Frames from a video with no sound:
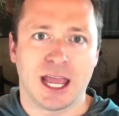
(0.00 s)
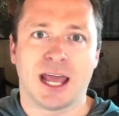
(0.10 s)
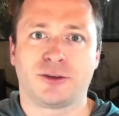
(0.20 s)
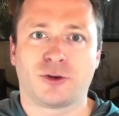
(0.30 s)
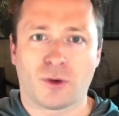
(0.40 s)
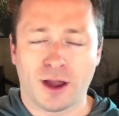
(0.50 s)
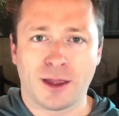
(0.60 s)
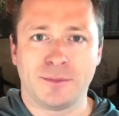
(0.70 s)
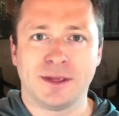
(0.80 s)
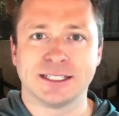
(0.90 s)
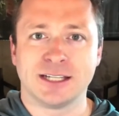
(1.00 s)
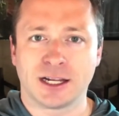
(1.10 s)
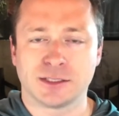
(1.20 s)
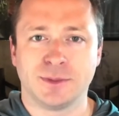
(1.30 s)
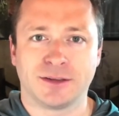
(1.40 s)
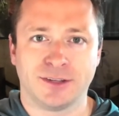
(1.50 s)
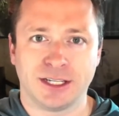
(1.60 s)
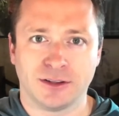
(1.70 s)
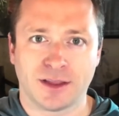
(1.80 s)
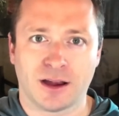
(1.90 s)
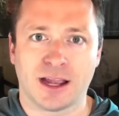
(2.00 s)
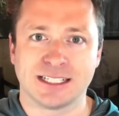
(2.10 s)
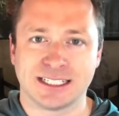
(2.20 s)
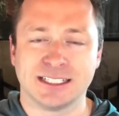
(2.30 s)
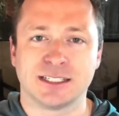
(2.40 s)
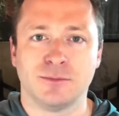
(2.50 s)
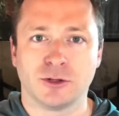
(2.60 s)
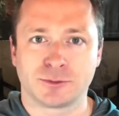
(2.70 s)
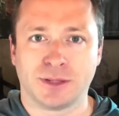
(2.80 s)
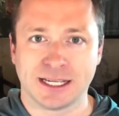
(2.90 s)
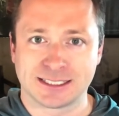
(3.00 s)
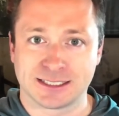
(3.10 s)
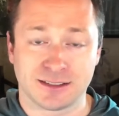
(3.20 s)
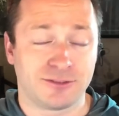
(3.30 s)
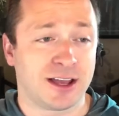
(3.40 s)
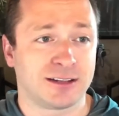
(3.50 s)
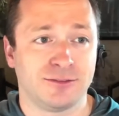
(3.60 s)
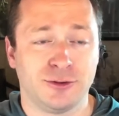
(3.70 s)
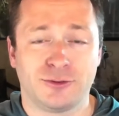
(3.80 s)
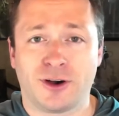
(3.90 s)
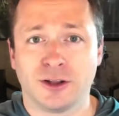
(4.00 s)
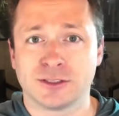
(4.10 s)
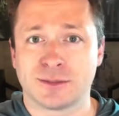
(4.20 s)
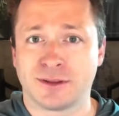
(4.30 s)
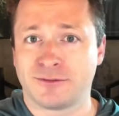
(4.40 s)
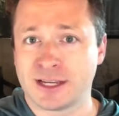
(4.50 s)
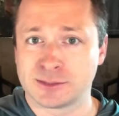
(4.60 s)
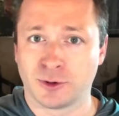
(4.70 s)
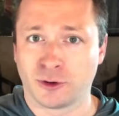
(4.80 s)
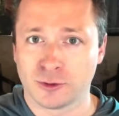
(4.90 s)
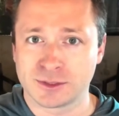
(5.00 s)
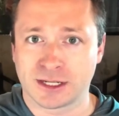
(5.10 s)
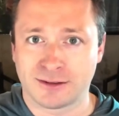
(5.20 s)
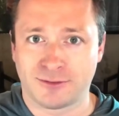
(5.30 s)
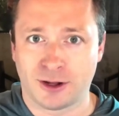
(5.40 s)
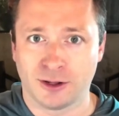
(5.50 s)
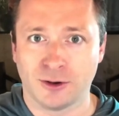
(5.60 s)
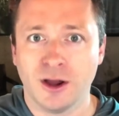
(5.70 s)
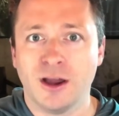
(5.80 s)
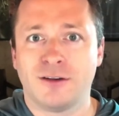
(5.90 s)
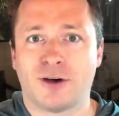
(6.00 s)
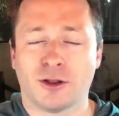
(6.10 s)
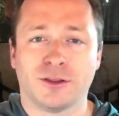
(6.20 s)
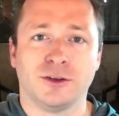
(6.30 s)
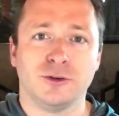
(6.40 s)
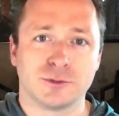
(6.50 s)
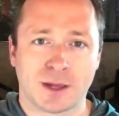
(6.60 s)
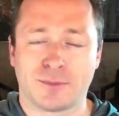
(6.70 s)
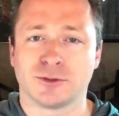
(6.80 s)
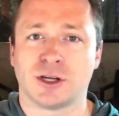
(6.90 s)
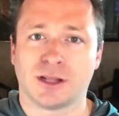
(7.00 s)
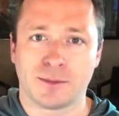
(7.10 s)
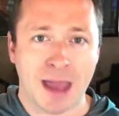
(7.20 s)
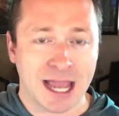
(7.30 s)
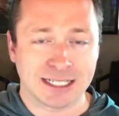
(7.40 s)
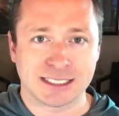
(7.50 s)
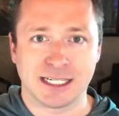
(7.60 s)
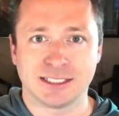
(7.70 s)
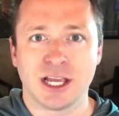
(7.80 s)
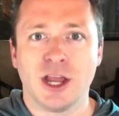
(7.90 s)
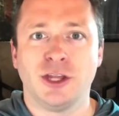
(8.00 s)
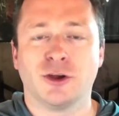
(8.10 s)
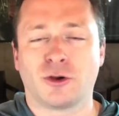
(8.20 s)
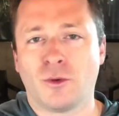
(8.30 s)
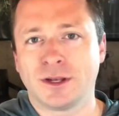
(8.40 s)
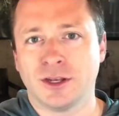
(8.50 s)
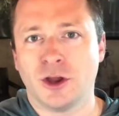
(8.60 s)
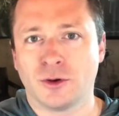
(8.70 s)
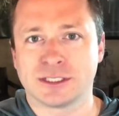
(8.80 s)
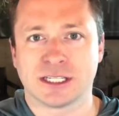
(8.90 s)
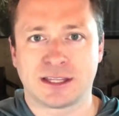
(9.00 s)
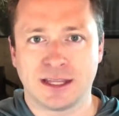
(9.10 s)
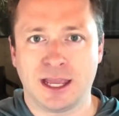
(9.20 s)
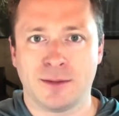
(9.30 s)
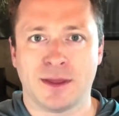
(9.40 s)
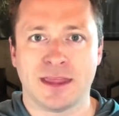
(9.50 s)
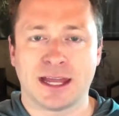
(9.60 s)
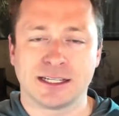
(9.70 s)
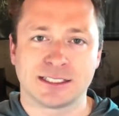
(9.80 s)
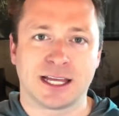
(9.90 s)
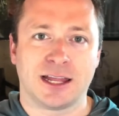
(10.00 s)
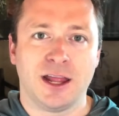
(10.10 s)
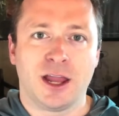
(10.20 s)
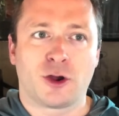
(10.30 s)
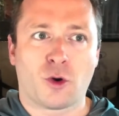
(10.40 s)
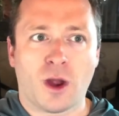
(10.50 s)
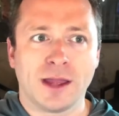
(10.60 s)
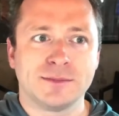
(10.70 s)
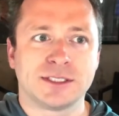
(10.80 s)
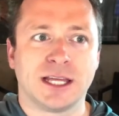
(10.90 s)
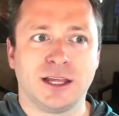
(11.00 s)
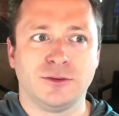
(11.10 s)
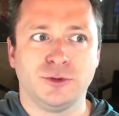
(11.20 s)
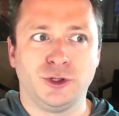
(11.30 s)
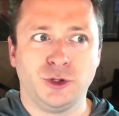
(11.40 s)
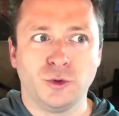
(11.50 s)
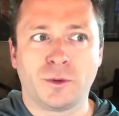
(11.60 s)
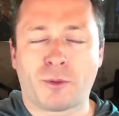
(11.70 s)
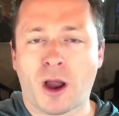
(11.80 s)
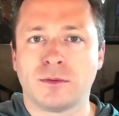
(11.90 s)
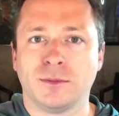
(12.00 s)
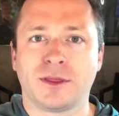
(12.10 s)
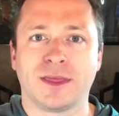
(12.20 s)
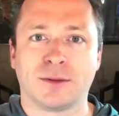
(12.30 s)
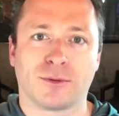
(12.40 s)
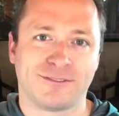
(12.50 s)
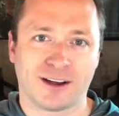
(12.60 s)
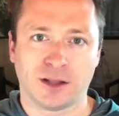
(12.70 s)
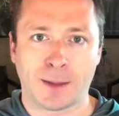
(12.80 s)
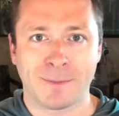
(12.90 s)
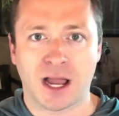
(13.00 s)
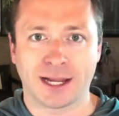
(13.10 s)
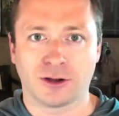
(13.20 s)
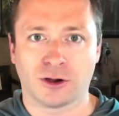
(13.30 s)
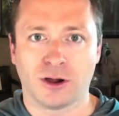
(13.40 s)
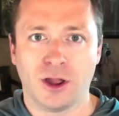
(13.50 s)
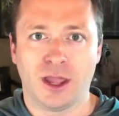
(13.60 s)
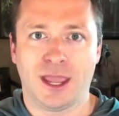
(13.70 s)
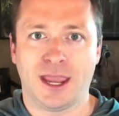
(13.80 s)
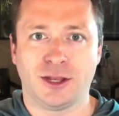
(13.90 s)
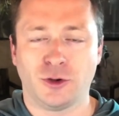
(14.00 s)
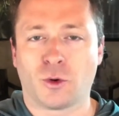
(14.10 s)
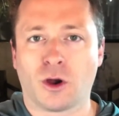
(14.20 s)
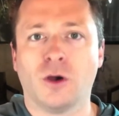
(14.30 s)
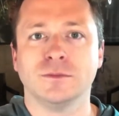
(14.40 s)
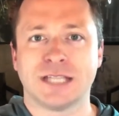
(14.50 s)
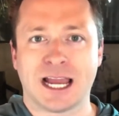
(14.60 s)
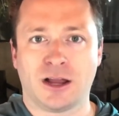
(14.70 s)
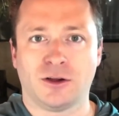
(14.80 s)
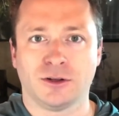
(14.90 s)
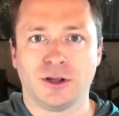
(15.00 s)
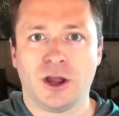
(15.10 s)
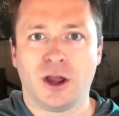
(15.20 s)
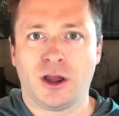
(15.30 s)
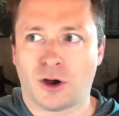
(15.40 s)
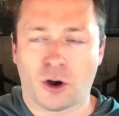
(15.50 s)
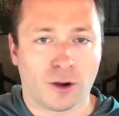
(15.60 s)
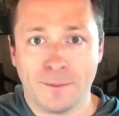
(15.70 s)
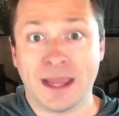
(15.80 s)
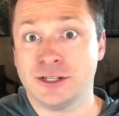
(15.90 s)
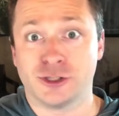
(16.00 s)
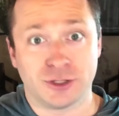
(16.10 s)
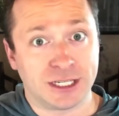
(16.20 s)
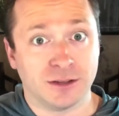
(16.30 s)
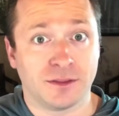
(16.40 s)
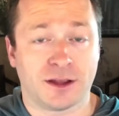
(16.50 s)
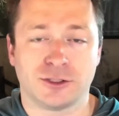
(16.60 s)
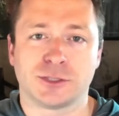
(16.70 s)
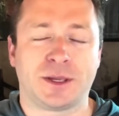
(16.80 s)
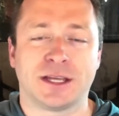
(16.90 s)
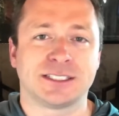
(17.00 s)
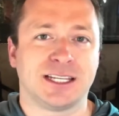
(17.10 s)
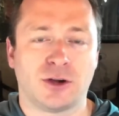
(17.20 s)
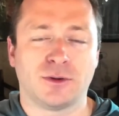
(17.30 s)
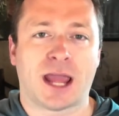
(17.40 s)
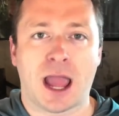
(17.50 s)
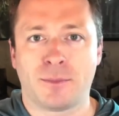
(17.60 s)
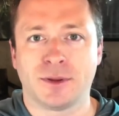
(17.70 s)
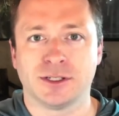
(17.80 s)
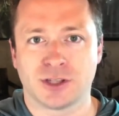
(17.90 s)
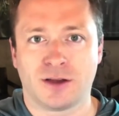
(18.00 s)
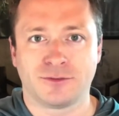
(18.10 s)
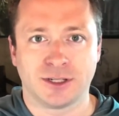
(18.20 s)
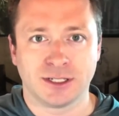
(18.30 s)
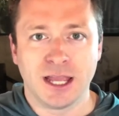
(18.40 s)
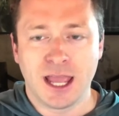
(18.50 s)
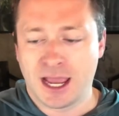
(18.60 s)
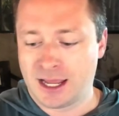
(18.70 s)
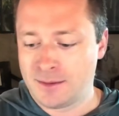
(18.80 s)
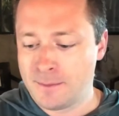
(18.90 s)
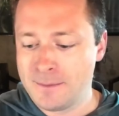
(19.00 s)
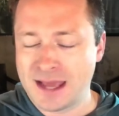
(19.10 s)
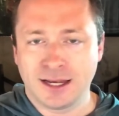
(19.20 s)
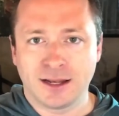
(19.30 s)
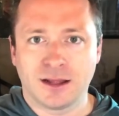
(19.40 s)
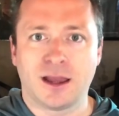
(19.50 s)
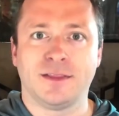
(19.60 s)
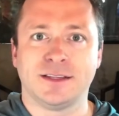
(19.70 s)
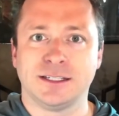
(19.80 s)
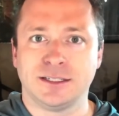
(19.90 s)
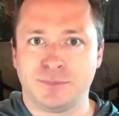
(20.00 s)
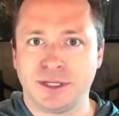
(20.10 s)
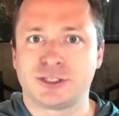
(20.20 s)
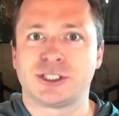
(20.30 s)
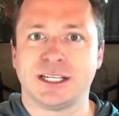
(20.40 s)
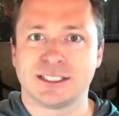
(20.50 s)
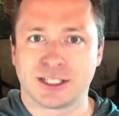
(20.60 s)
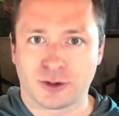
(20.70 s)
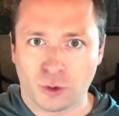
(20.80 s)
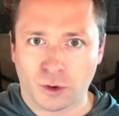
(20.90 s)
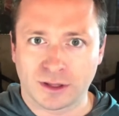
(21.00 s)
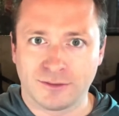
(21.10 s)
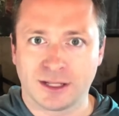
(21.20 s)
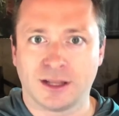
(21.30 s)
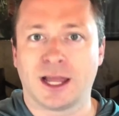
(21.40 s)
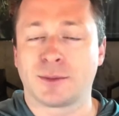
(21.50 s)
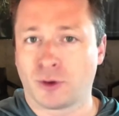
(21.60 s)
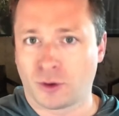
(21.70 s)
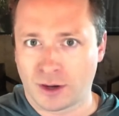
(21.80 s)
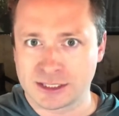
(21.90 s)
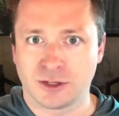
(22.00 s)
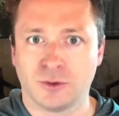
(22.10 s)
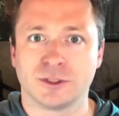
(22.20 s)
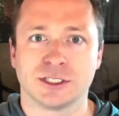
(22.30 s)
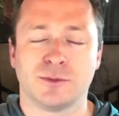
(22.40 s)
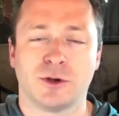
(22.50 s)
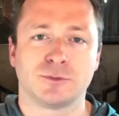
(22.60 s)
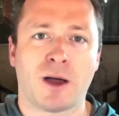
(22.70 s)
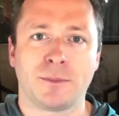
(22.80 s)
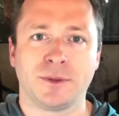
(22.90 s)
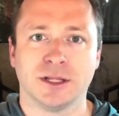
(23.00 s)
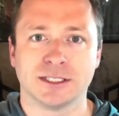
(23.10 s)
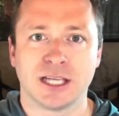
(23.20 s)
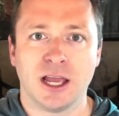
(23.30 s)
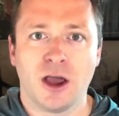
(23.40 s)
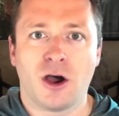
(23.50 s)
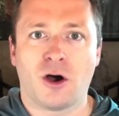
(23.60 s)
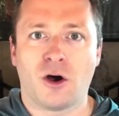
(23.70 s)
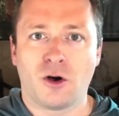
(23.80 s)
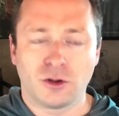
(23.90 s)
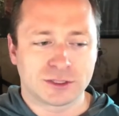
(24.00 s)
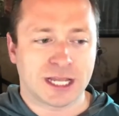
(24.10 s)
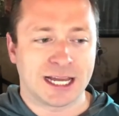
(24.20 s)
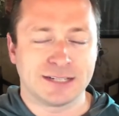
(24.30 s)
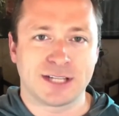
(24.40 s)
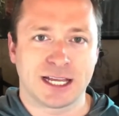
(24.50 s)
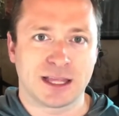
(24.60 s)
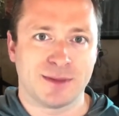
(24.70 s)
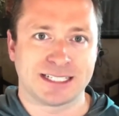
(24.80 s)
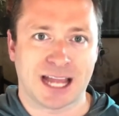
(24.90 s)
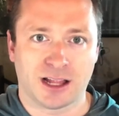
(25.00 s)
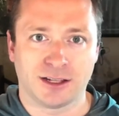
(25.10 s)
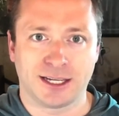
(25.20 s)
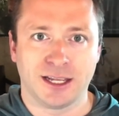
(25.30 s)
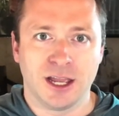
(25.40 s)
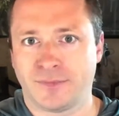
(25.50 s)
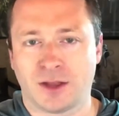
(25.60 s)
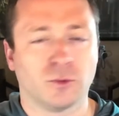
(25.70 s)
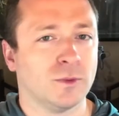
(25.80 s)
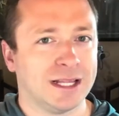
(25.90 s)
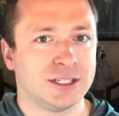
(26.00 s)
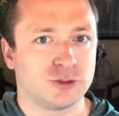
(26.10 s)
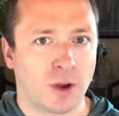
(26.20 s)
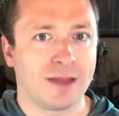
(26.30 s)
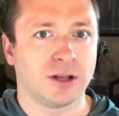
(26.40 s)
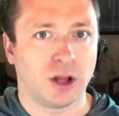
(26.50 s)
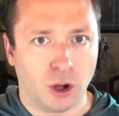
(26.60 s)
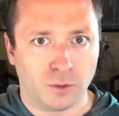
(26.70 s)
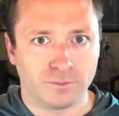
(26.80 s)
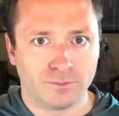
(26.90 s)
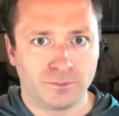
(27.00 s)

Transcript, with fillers: and crime is not as big of a deal there as it is in most places. In fact, if you follow some of the Facebook groups that I follow, follow the newspapers, online magazines, you're going to notice a theme, and that is that crimes that you would probably think were fairly minor in your hometown are a major deal there just because they don't happen as often. And Merida and the beach cities that are north of it, like Progreso, which is the most populous, all kind of take that mentality and really drive it home.